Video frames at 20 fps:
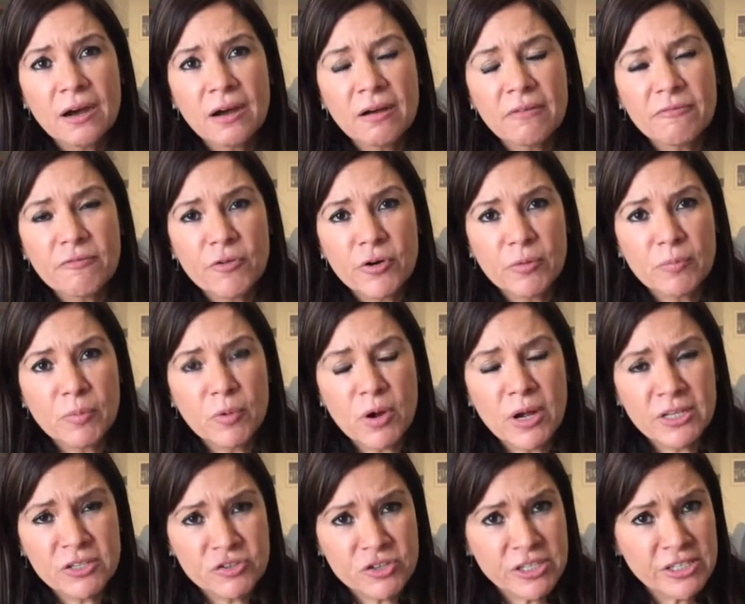for
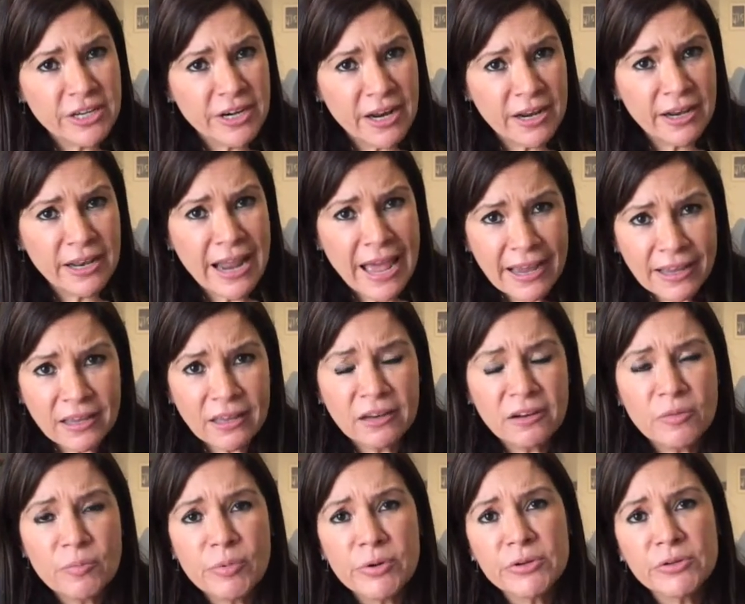countries that are lagging
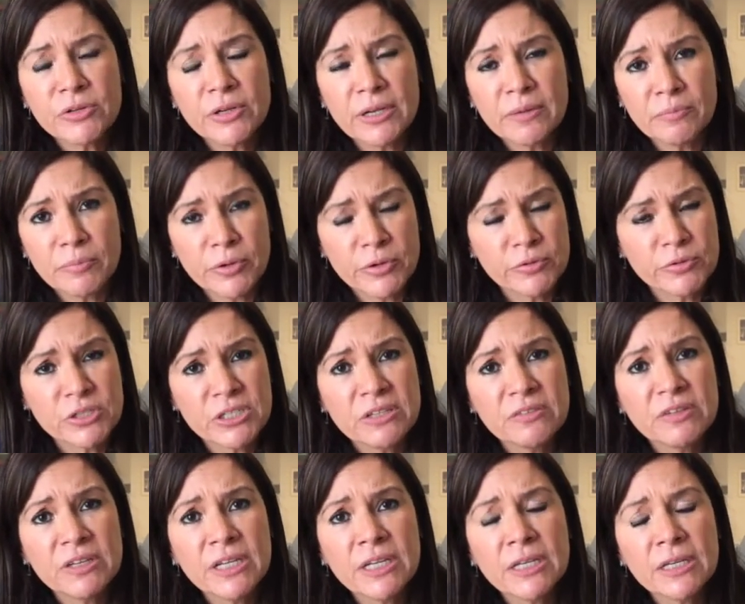up in
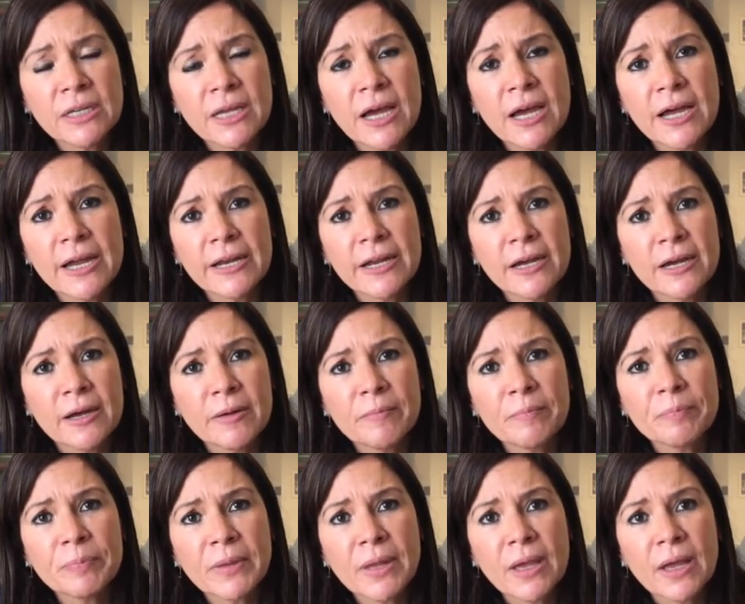productivity,
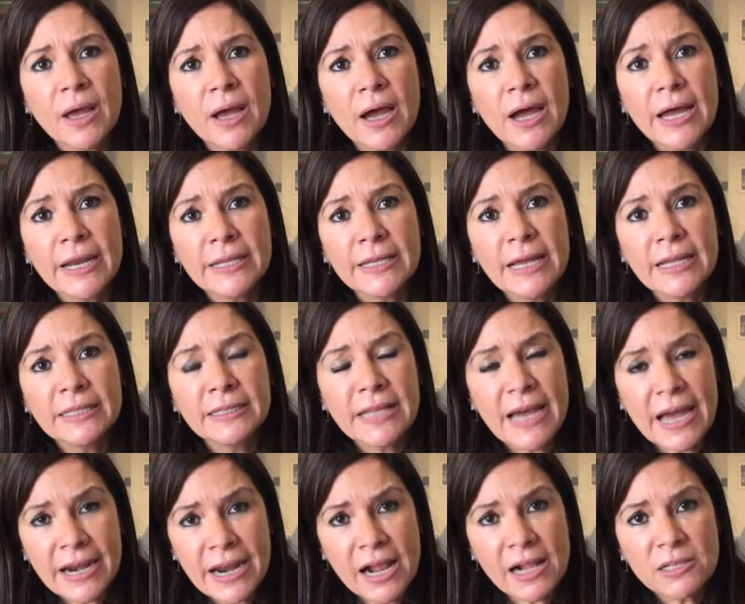and
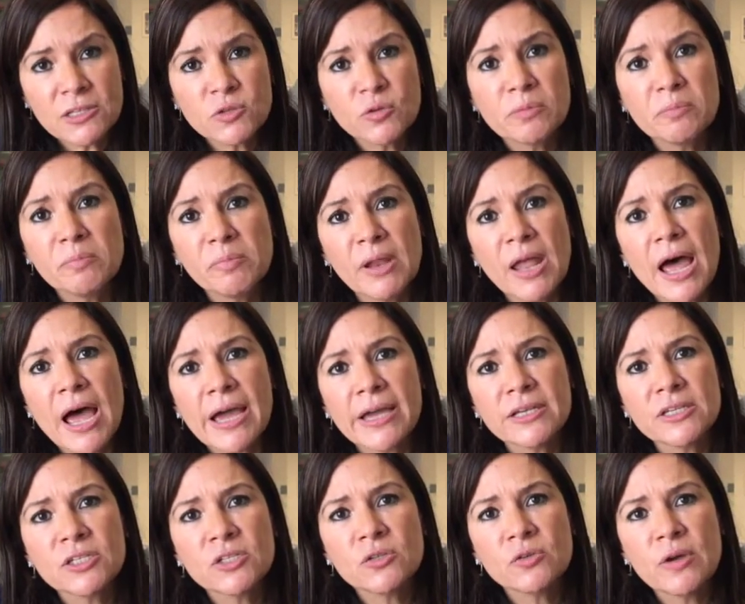that also
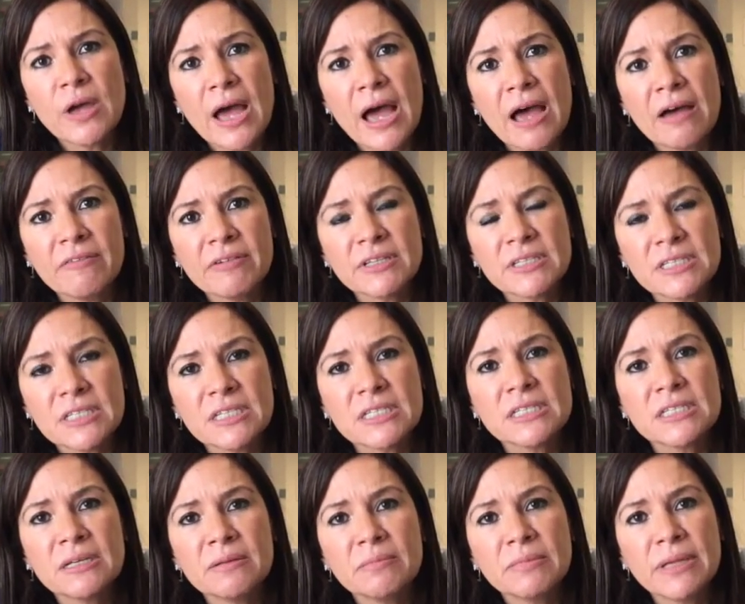implies to have a
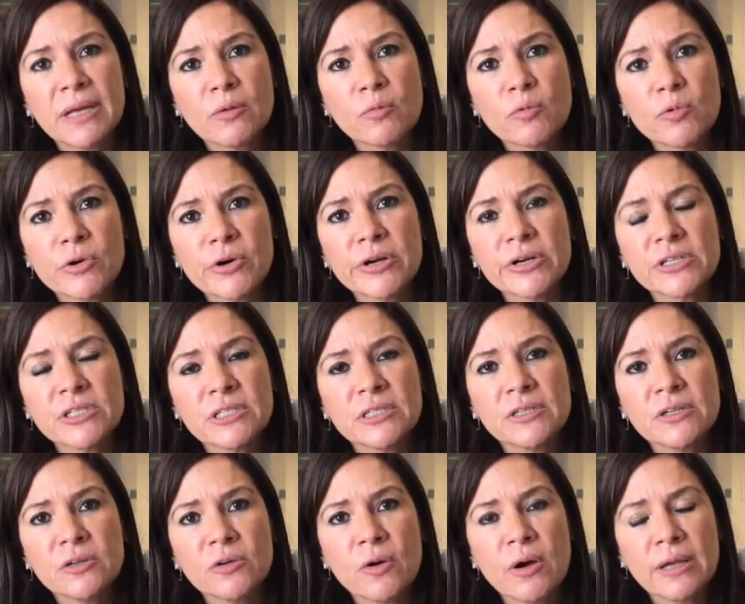system that works,
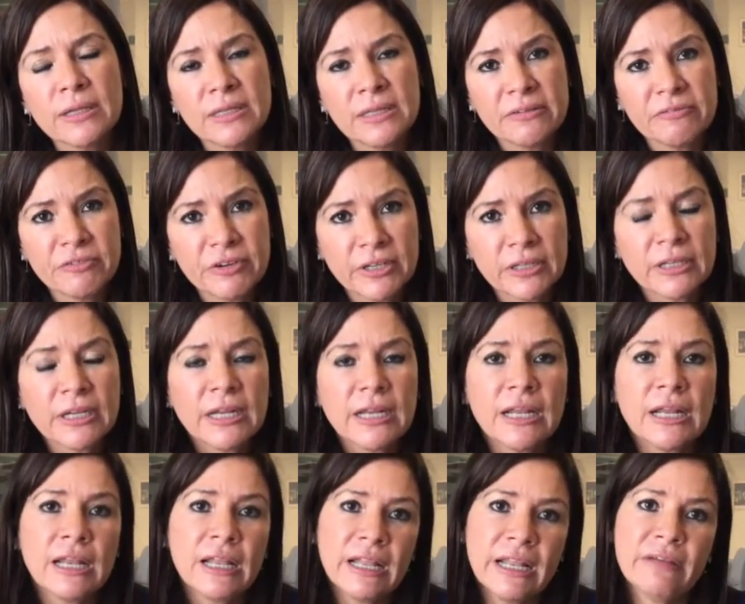you know, at different
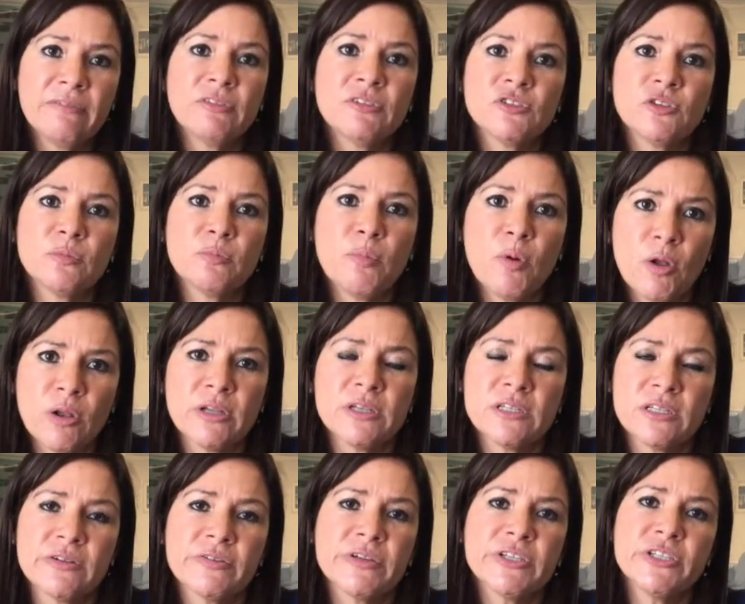levels of
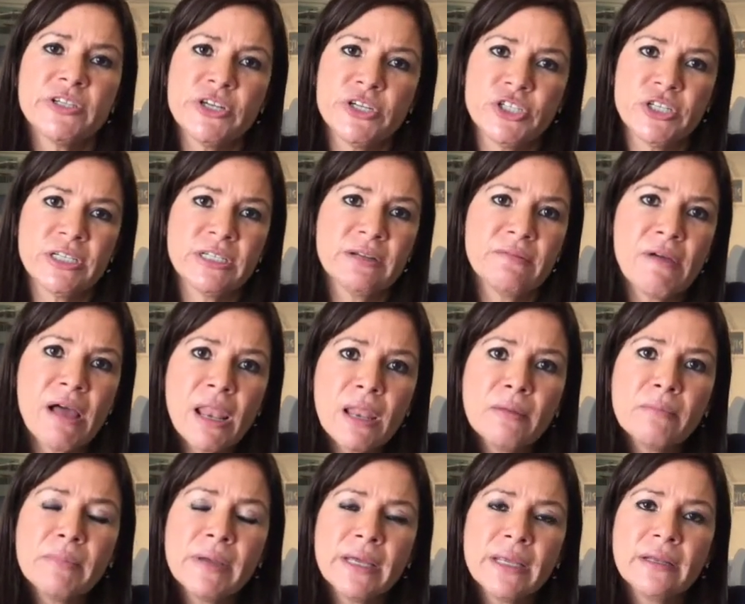policy, research and
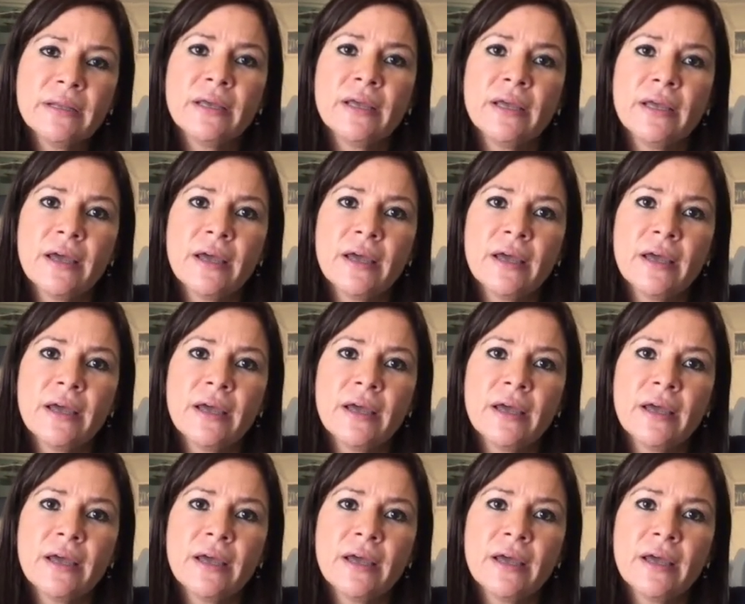development,